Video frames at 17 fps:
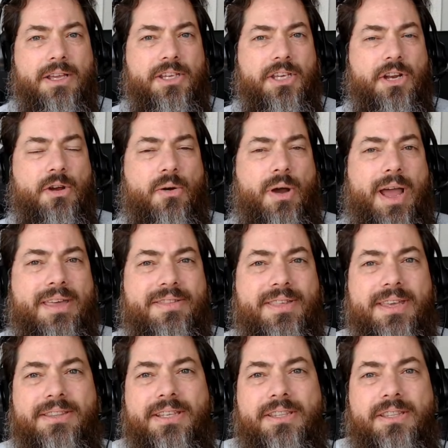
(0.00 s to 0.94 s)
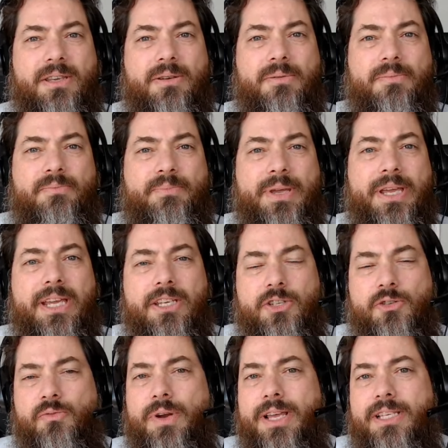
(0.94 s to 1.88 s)
I think that the
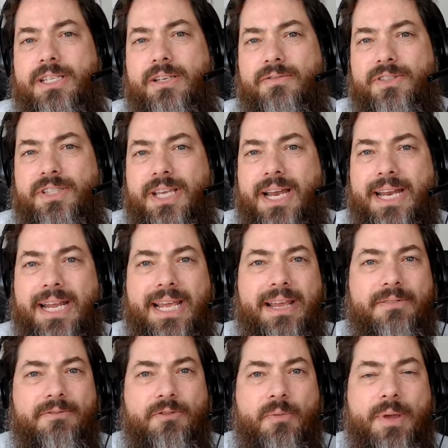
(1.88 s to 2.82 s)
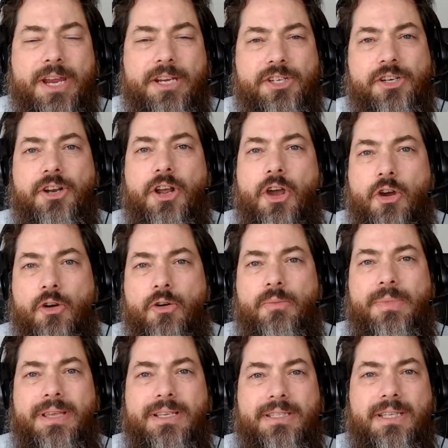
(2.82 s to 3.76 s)
biggest risk of sending information
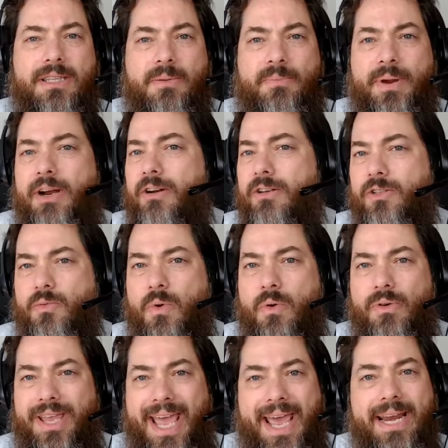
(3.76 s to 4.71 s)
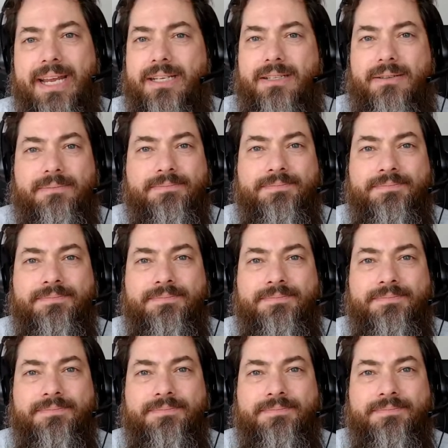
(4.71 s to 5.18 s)
home is that the parents won't get it.